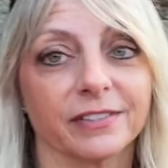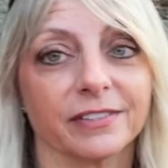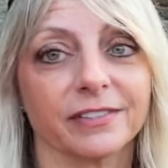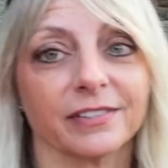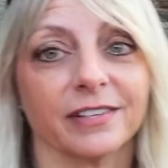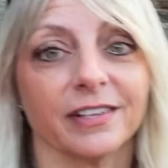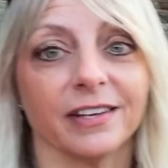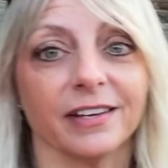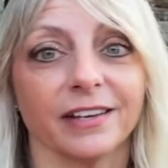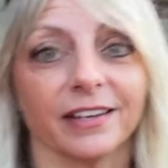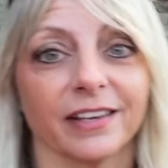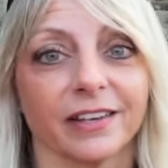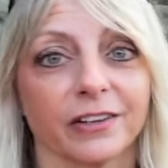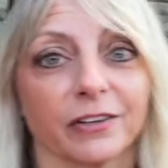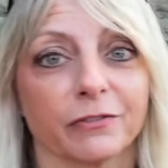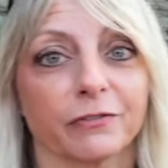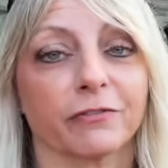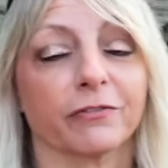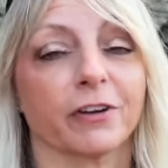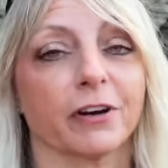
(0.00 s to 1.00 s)
seeing it
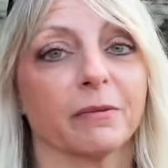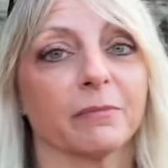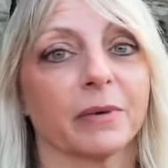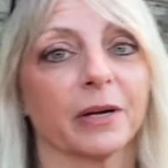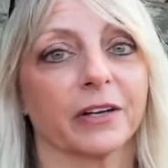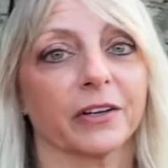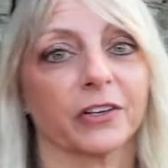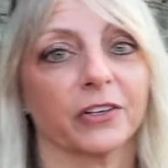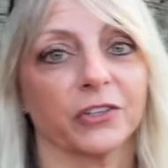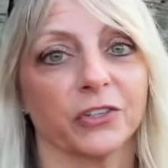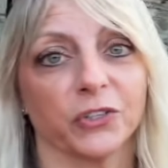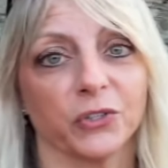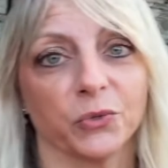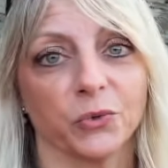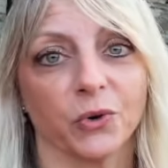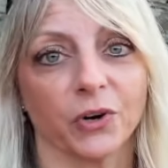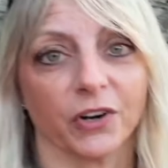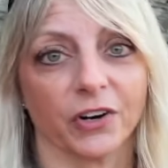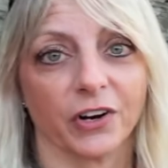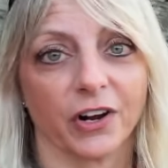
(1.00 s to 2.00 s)
from a canoe
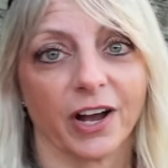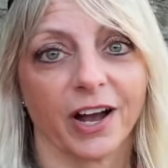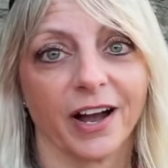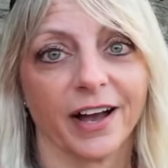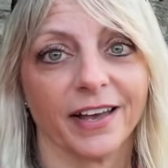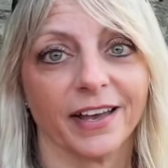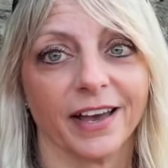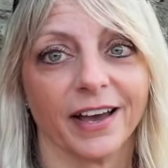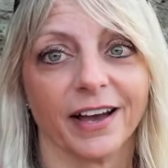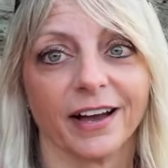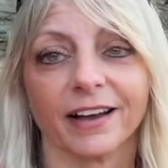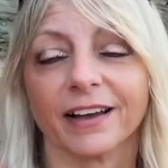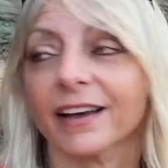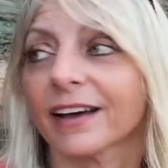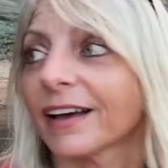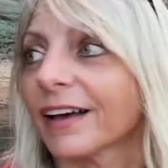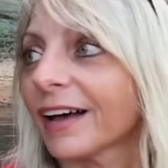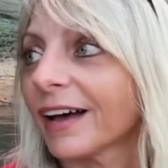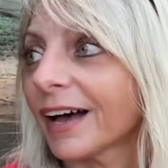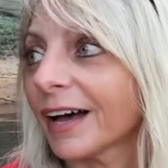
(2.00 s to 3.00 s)
or kayak.
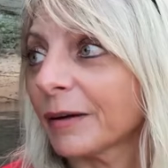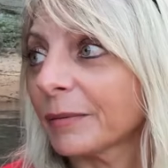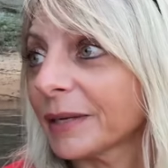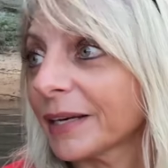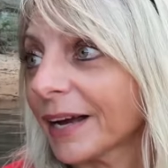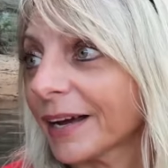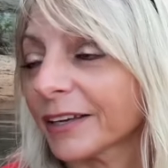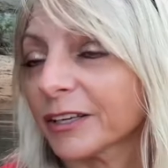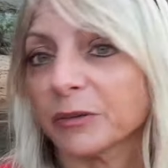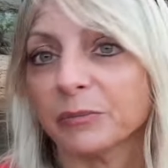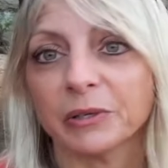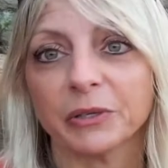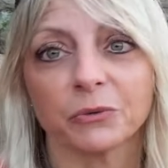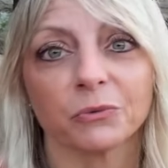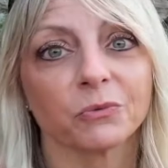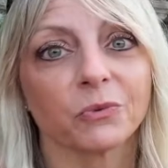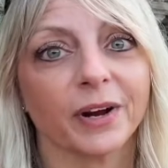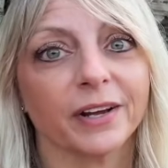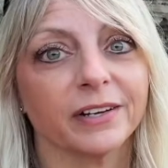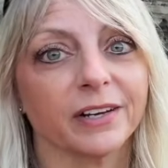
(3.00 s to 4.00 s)
I mean, I could be
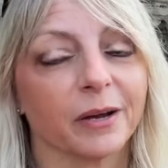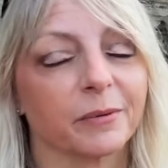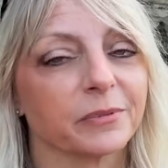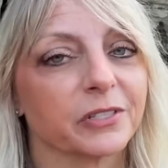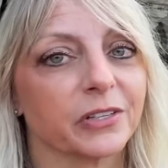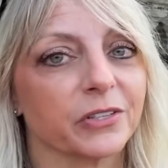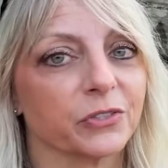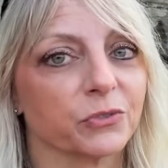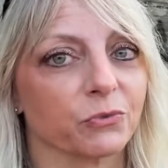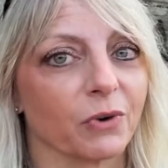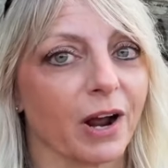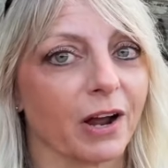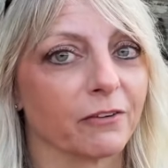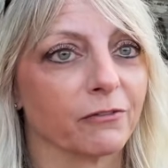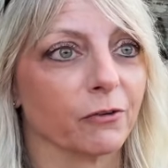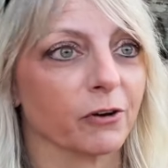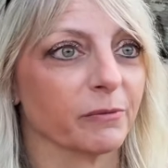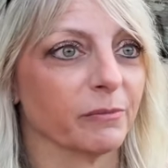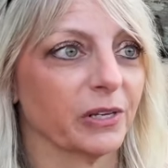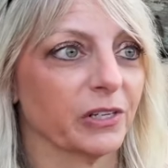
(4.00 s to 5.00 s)
right up to these rock
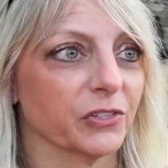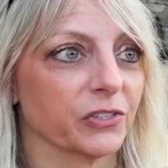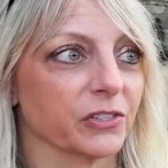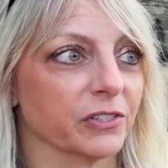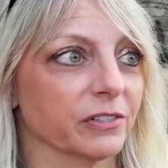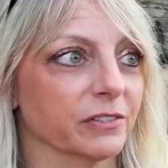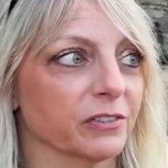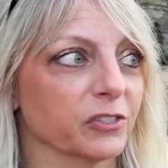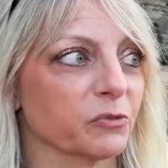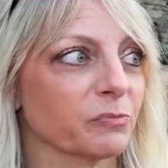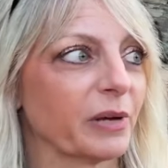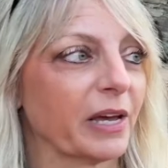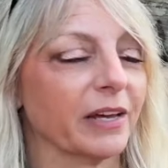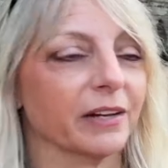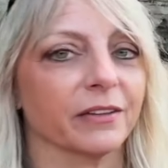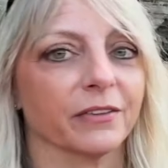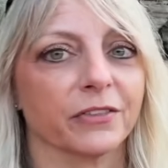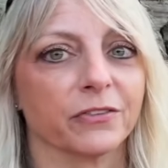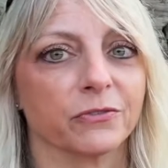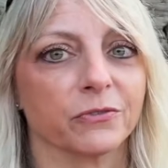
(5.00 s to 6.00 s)
formations,
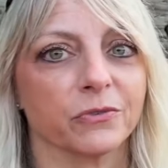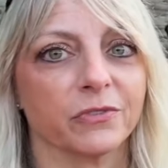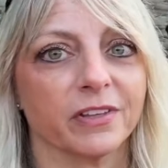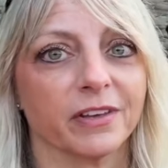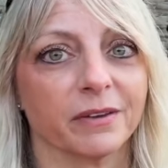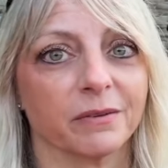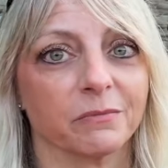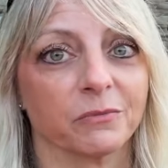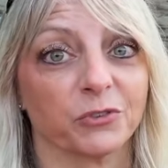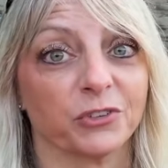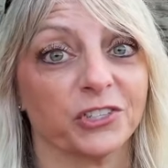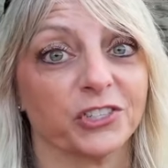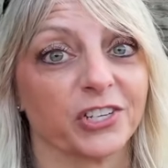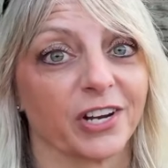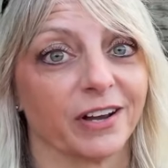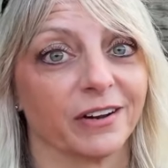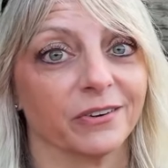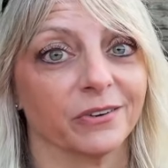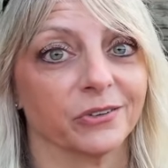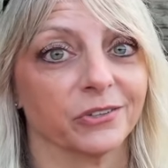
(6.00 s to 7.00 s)
paddle through them, reach
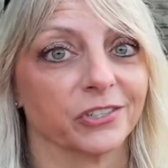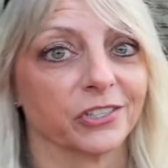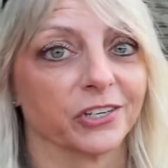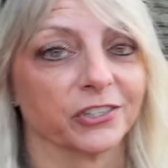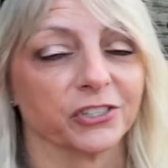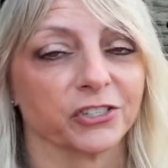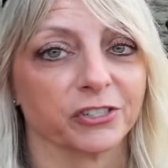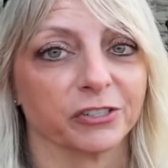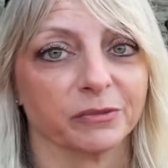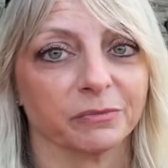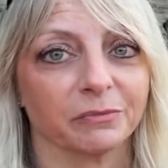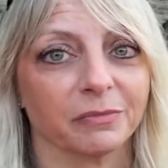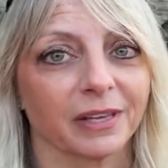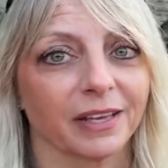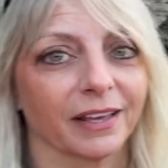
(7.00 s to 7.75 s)
out, touch them.